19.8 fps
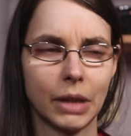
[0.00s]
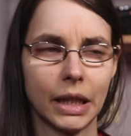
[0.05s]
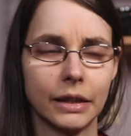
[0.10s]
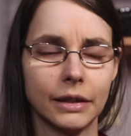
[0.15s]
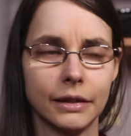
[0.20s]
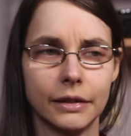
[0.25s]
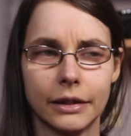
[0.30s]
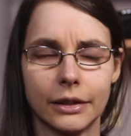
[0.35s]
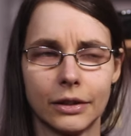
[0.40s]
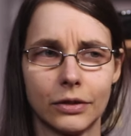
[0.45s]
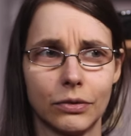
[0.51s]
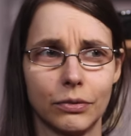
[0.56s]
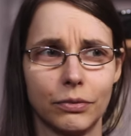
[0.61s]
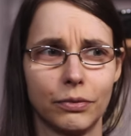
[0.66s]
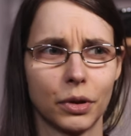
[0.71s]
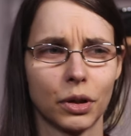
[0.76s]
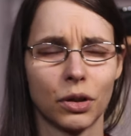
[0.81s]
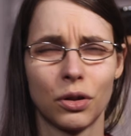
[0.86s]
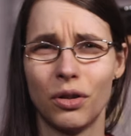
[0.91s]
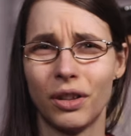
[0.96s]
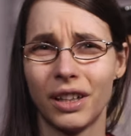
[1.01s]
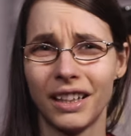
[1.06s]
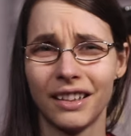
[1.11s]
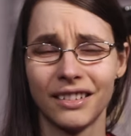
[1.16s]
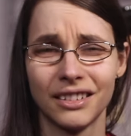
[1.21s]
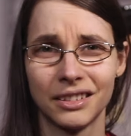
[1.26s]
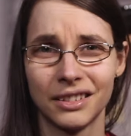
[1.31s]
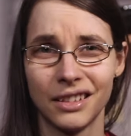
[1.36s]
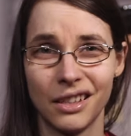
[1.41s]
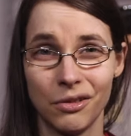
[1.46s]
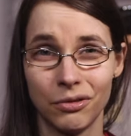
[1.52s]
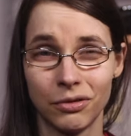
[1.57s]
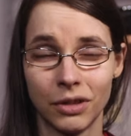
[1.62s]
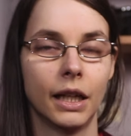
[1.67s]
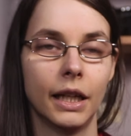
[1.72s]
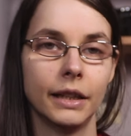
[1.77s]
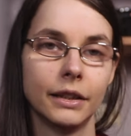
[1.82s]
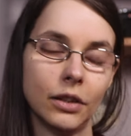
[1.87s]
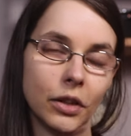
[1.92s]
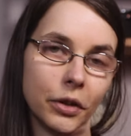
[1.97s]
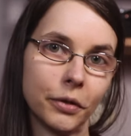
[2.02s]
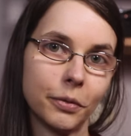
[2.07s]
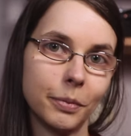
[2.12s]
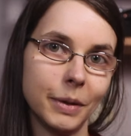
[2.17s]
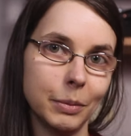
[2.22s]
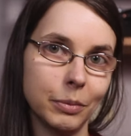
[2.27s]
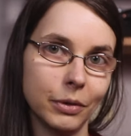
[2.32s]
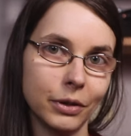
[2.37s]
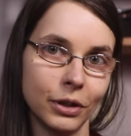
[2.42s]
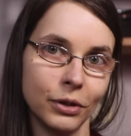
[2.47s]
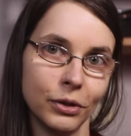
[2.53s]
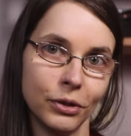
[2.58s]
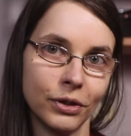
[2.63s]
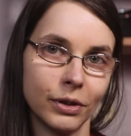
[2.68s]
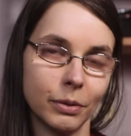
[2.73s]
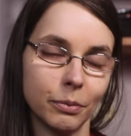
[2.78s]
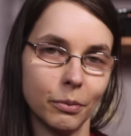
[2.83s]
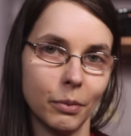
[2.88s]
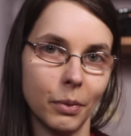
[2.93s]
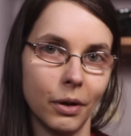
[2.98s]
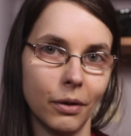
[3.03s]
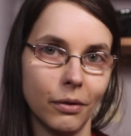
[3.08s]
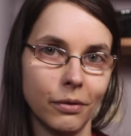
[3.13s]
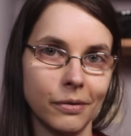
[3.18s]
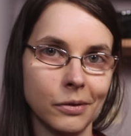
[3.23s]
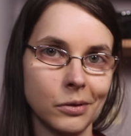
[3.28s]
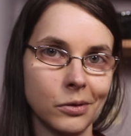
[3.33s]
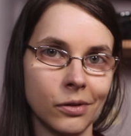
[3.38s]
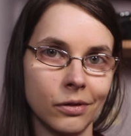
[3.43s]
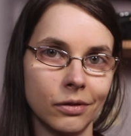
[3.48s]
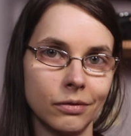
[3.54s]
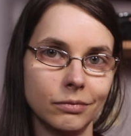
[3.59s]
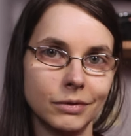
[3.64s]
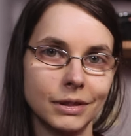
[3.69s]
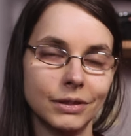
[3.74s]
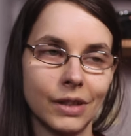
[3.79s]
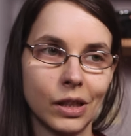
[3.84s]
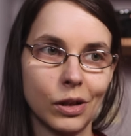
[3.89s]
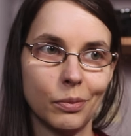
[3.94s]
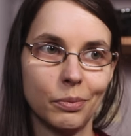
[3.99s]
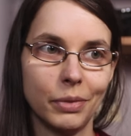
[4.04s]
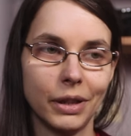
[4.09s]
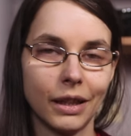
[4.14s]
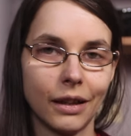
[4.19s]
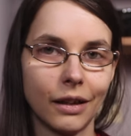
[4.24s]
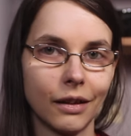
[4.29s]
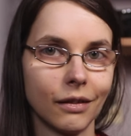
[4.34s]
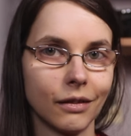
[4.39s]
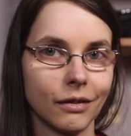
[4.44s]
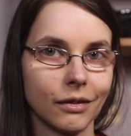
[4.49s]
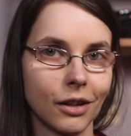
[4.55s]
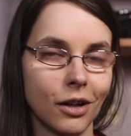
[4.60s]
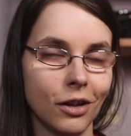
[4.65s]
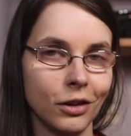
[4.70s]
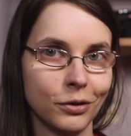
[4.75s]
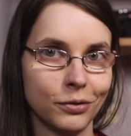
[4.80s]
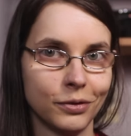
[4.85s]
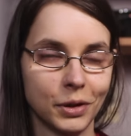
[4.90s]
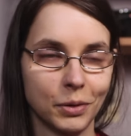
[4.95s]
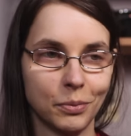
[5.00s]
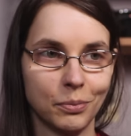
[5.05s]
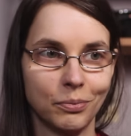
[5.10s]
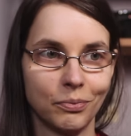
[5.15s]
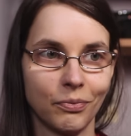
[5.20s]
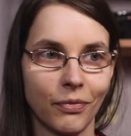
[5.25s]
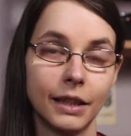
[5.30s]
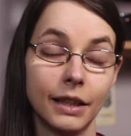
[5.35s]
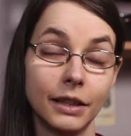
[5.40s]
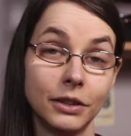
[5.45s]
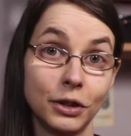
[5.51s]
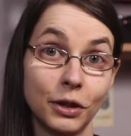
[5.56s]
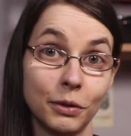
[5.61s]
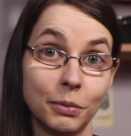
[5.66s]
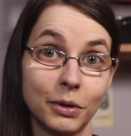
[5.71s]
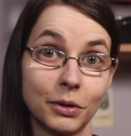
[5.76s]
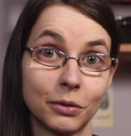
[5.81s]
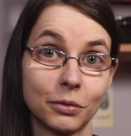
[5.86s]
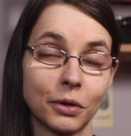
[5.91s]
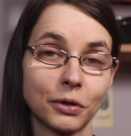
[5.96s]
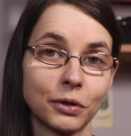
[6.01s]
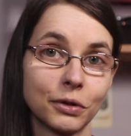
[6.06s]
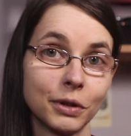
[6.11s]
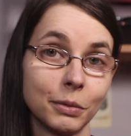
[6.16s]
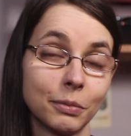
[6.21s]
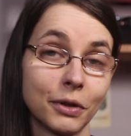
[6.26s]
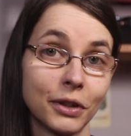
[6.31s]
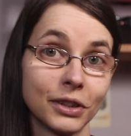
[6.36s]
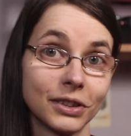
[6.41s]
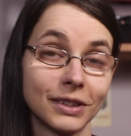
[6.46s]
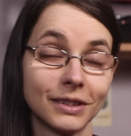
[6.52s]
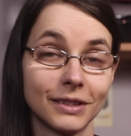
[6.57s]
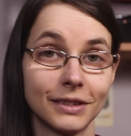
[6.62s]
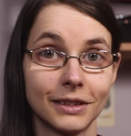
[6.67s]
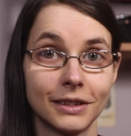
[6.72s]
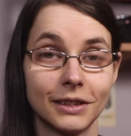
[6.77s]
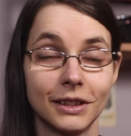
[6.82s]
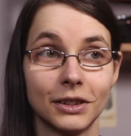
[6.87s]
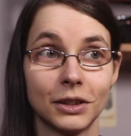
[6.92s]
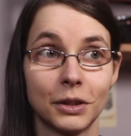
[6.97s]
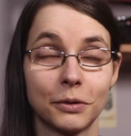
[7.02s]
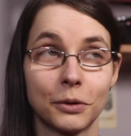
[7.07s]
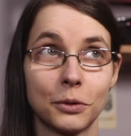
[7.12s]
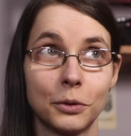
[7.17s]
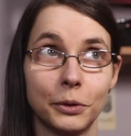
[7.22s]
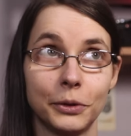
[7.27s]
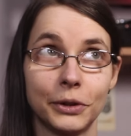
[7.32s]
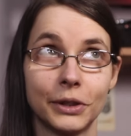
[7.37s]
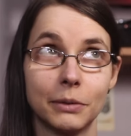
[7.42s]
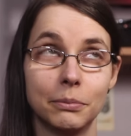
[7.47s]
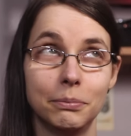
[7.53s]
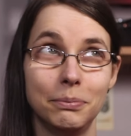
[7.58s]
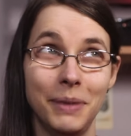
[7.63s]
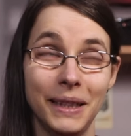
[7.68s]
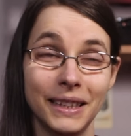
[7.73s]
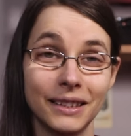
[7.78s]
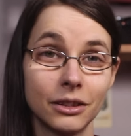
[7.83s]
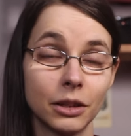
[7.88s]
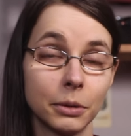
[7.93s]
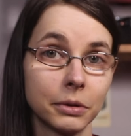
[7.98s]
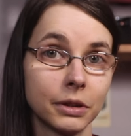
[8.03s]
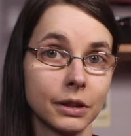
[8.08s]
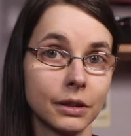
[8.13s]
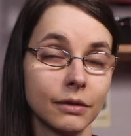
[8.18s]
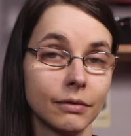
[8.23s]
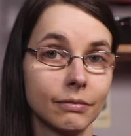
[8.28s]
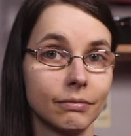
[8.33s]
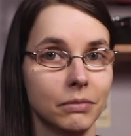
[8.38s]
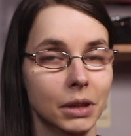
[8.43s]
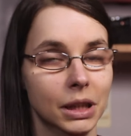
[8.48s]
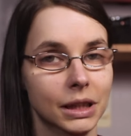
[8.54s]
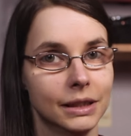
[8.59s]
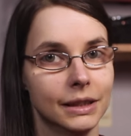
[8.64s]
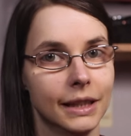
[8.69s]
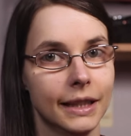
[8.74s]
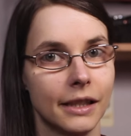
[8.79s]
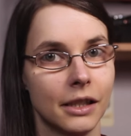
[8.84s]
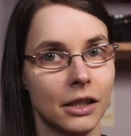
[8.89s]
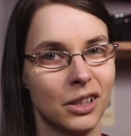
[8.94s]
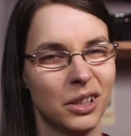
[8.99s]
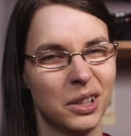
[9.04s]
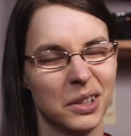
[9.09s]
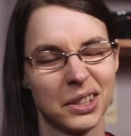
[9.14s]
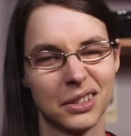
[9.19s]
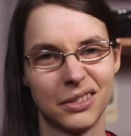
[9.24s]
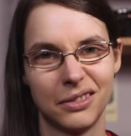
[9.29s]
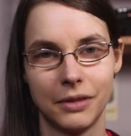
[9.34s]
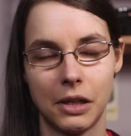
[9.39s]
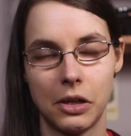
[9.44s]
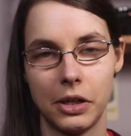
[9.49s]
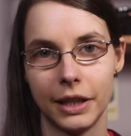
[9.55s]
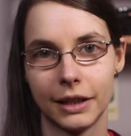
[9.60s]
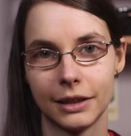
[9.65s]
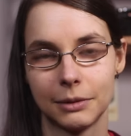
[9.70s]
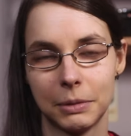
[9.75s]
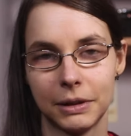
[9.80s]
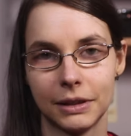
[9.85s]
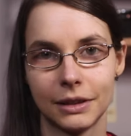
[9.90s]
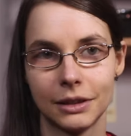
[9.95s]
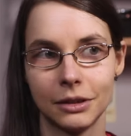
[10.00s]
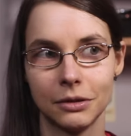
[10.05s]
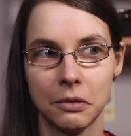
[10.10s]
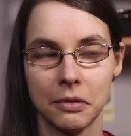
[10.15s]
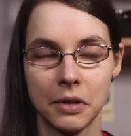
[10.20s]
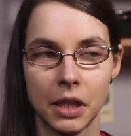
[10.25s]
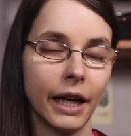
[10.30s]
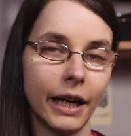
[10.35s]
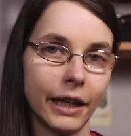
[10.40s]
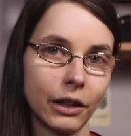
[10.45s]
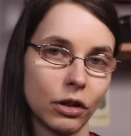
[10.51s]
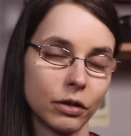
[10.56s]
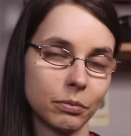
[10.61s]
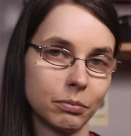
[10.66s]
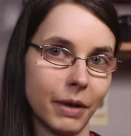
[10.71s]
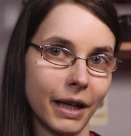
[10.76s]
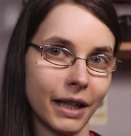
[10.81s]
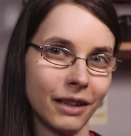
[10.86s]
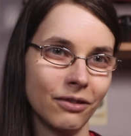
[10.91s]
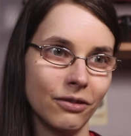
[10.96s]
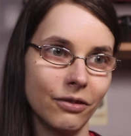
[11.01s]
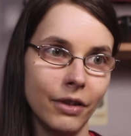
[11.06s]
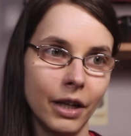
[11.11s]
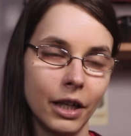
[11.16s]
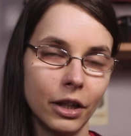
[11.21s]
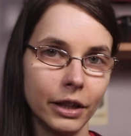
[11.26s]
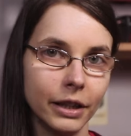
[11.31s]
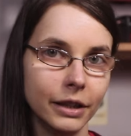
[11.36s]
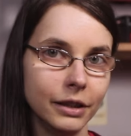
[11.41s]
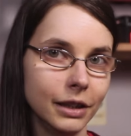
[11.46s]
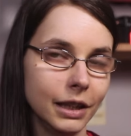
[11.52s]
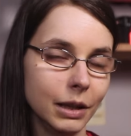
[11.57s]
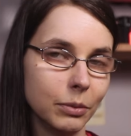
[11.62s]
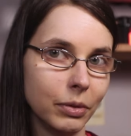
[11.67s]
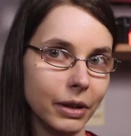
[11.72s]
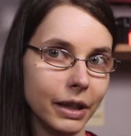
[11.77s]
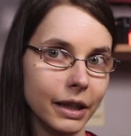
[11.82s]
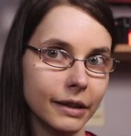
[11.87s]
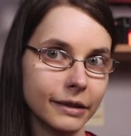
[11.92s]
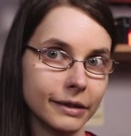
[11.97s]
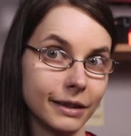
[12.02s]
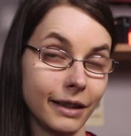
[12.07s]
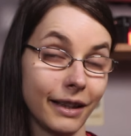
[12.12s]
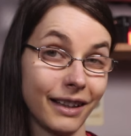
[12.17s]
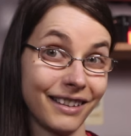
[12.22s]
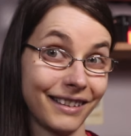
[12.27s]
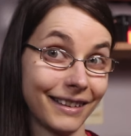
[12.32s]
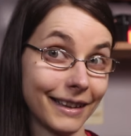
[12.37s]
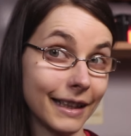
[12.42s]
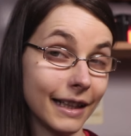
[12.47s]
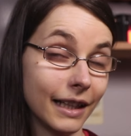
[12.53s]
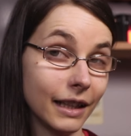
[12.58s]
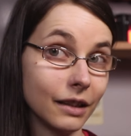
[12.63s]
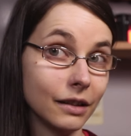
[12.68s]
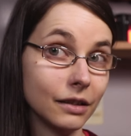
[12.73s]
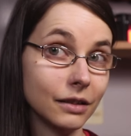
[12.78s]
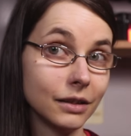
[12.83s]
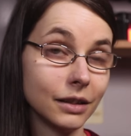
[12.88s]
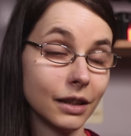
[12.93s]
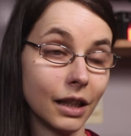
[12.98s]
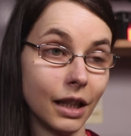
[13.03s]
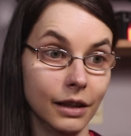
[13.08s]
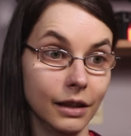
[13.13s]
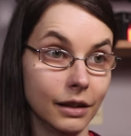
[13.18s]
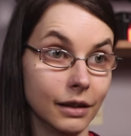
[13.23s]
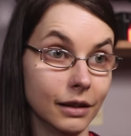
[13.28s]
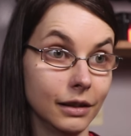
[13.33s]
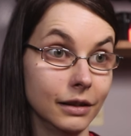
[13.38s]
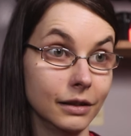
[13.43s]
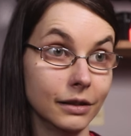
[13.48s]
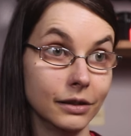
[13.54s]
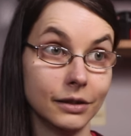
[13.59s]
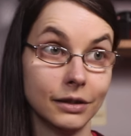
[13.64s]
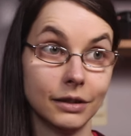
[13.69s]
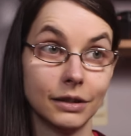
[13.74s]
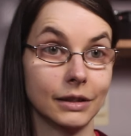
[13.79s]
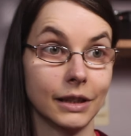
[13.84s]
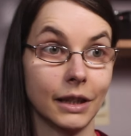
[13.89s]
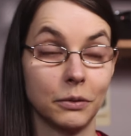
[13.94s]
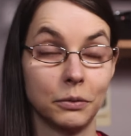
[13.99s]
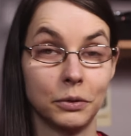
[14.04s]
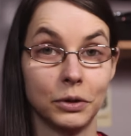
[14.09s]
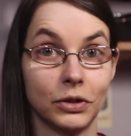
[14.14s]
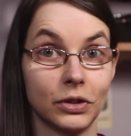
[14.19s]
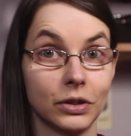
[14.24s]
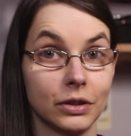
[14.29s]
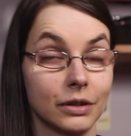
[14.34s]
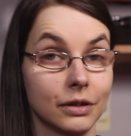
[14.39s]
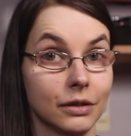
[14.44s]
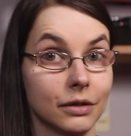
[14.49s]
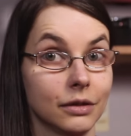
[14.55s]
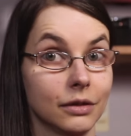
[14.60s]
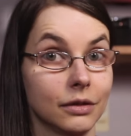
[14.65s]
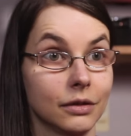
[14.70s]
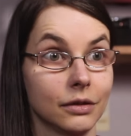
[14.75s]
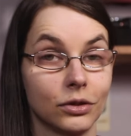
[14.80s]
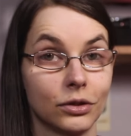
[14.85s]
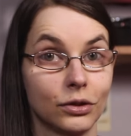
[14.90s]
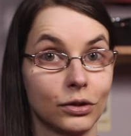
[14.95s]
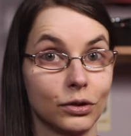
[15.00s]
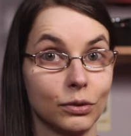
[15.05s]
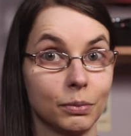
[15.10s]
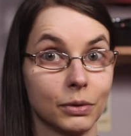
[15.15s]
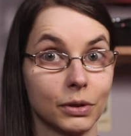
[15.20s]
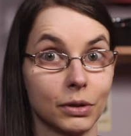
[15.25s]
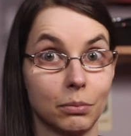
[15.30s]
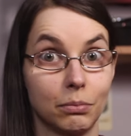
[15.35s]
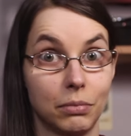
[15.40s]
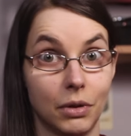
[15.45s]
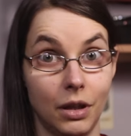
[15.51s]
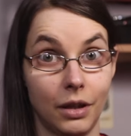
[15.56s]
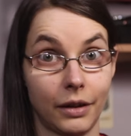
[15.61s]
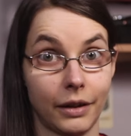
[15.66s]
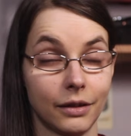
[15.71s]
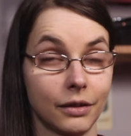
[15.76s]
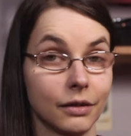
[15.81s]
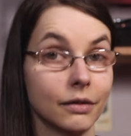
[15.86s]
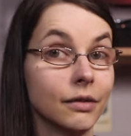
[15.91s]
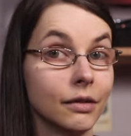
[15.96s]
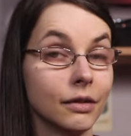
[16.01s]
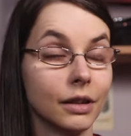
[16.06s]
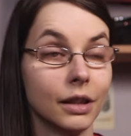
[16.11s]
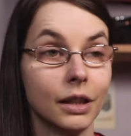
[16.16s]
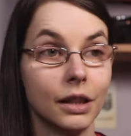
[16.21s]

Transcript: and it's for cooking stuff and a lot of people use them for developing color film a Jobo rotary processor is of course the best option, but they are also very expensive. I got mine very cheaply second hand and that was a super bargain.